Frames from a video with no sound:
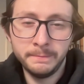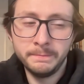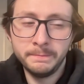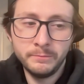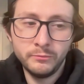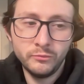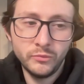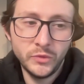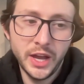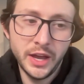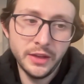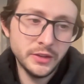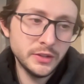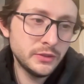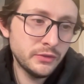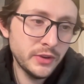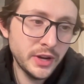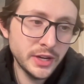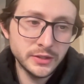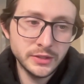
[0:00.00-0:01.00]
Yeah, this
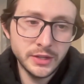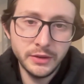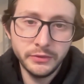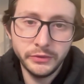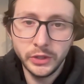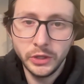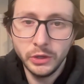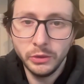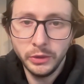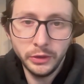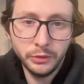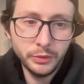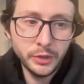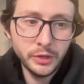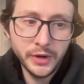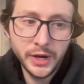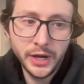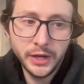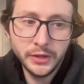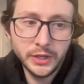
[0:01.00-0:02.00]
fight's definitely going 3
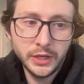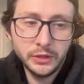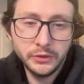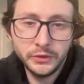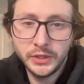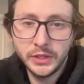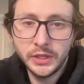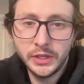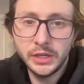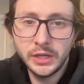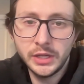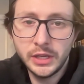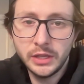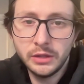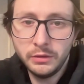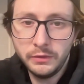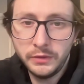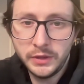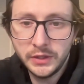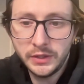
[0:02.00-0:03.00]
rounds. I don't see either
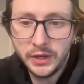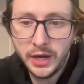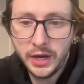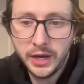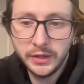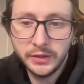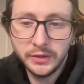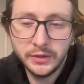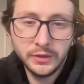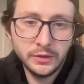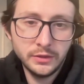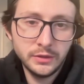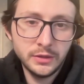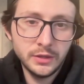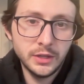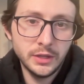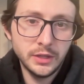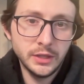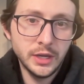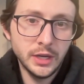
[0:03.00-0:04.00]
of these guys
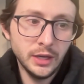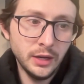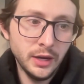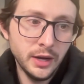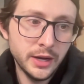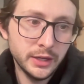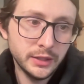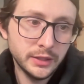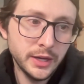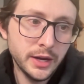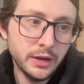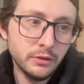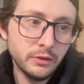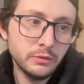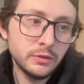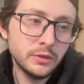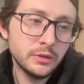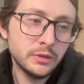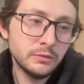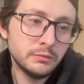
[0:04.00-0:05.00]
getting knocked out.
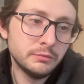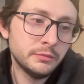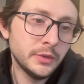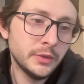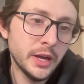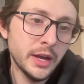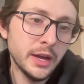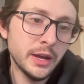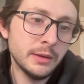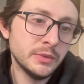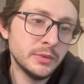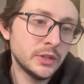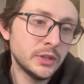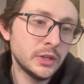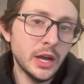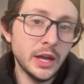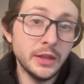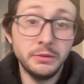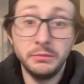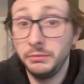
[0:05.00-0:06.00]
I think
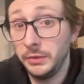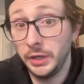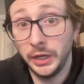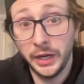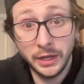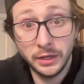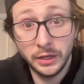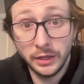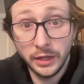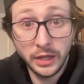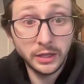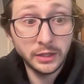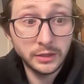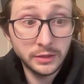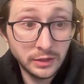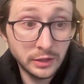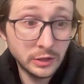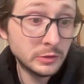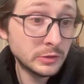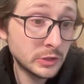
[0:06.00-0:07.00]
it's
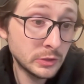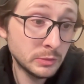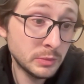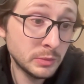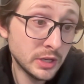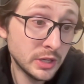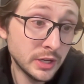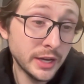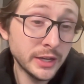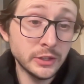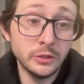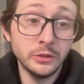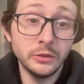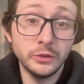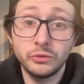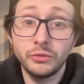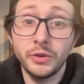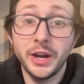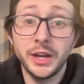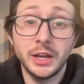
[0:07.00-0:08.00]
going to just be a nice little
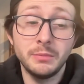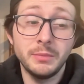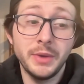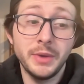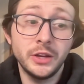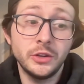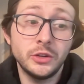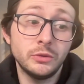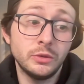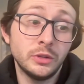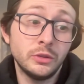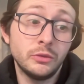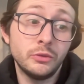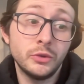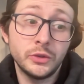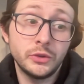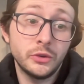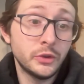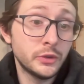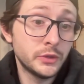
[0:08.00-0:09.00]
striking match, and
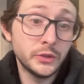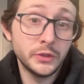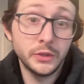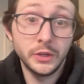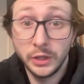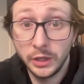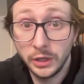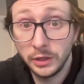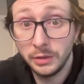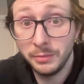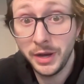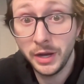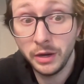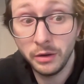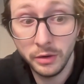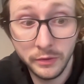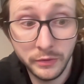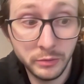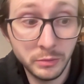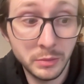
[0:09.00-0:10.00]
Chris is going to get the better
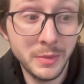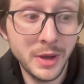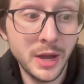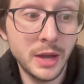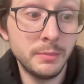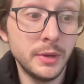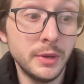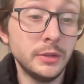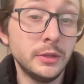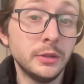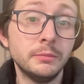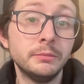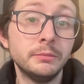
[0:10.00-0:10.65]
of him, in my opinion.